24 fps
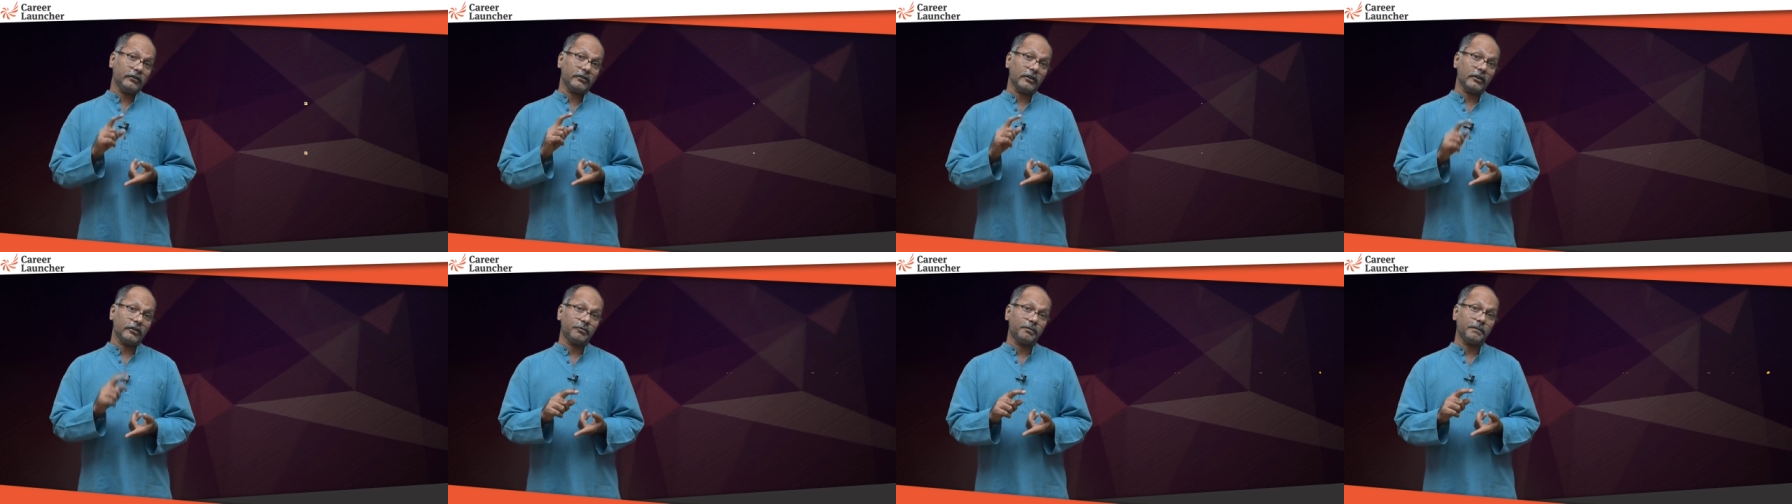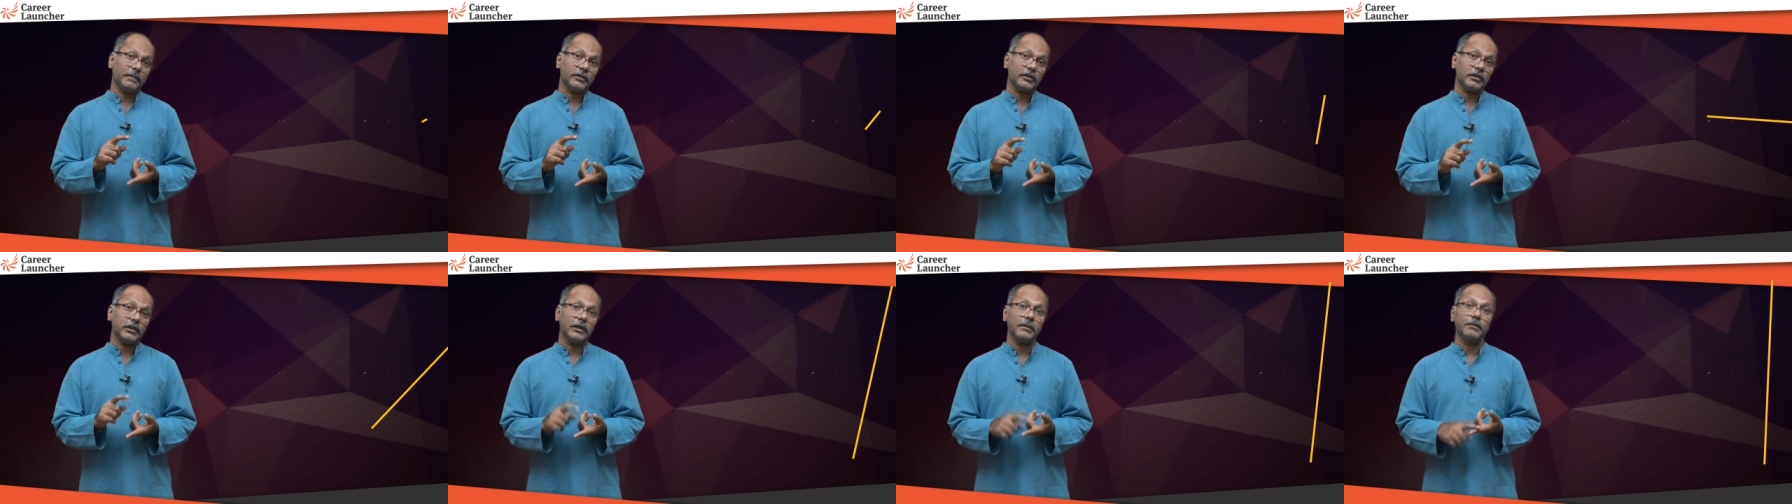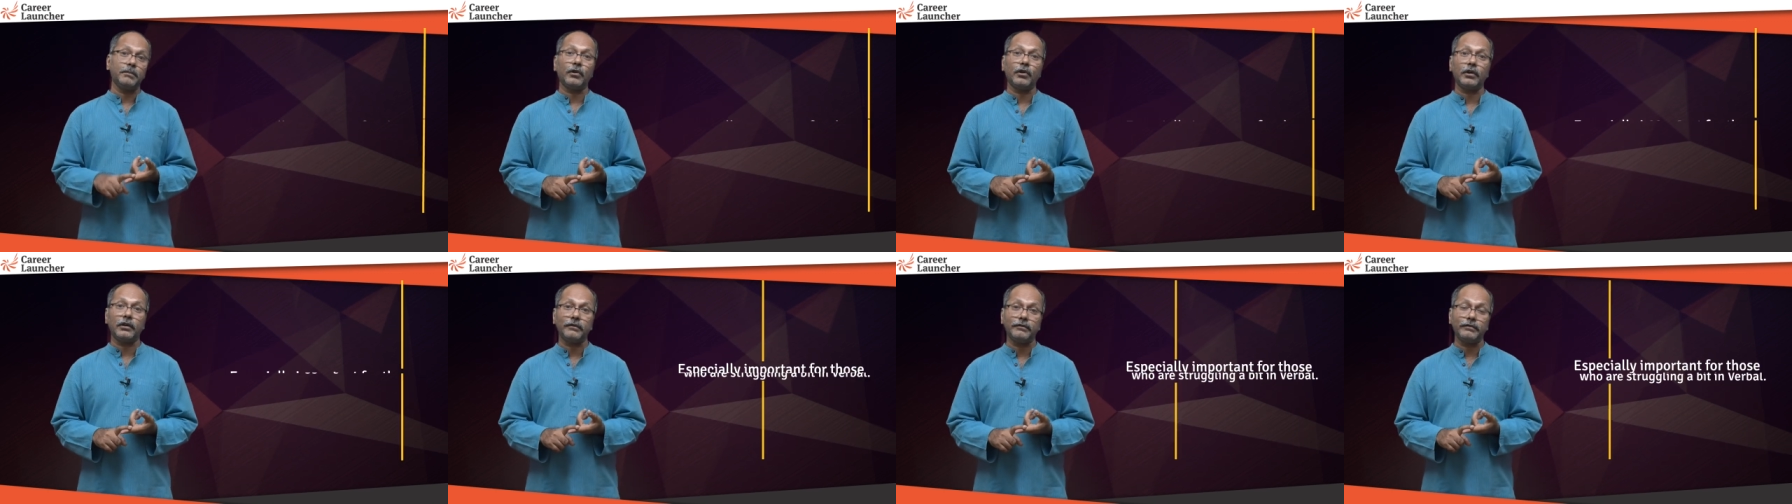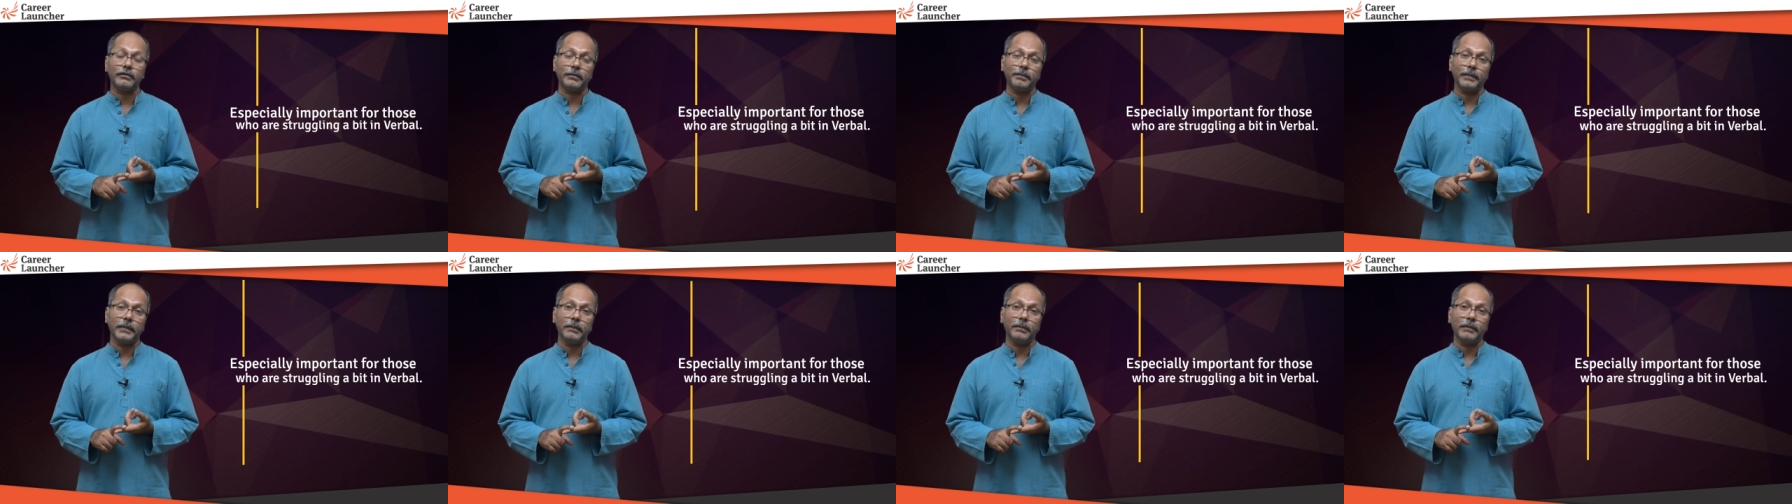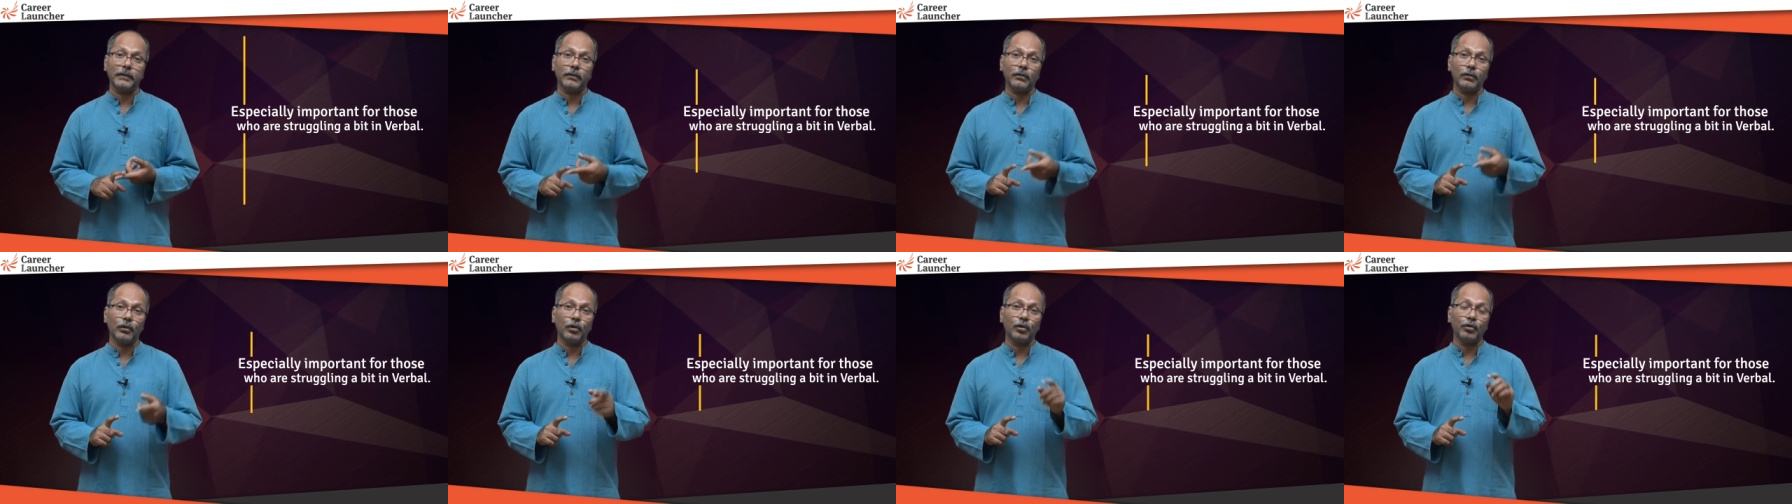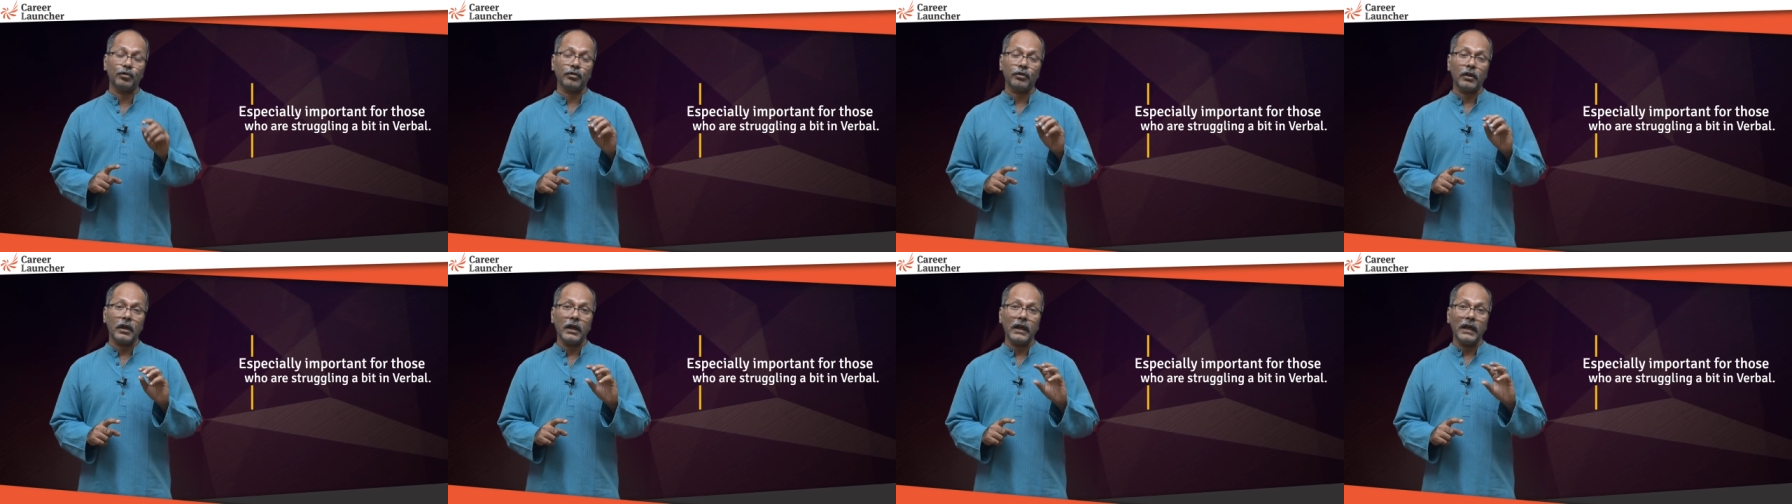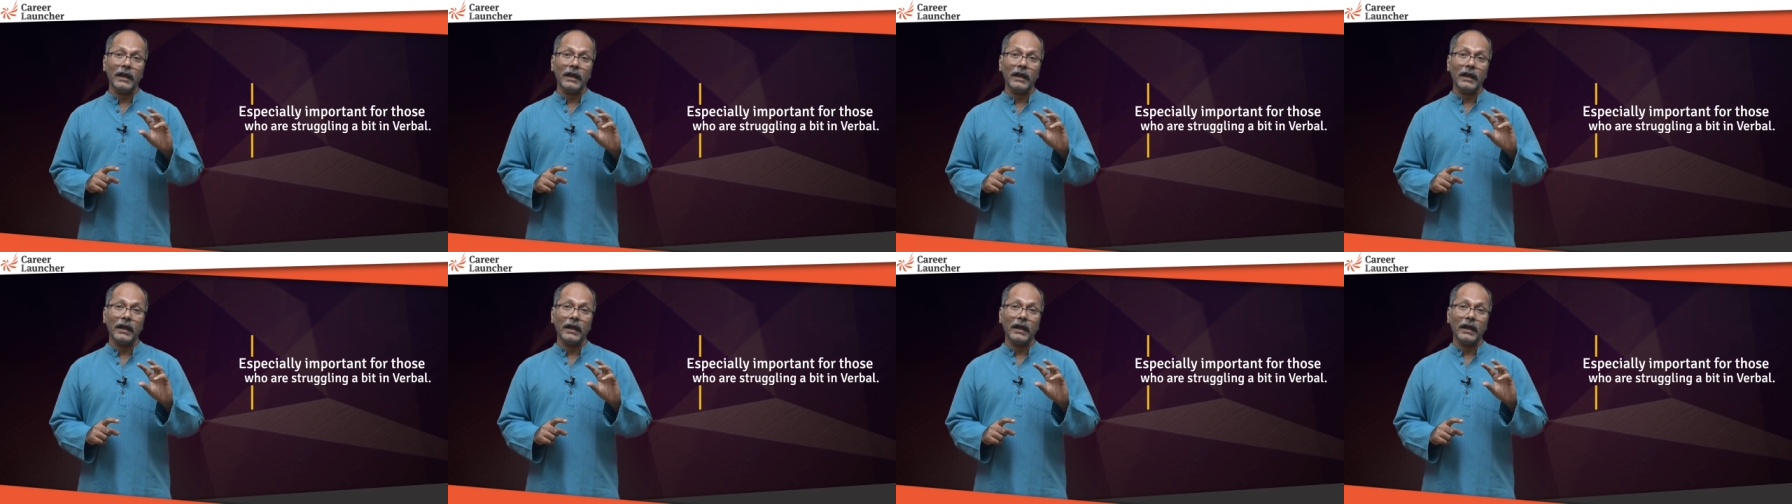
is especially important for people whose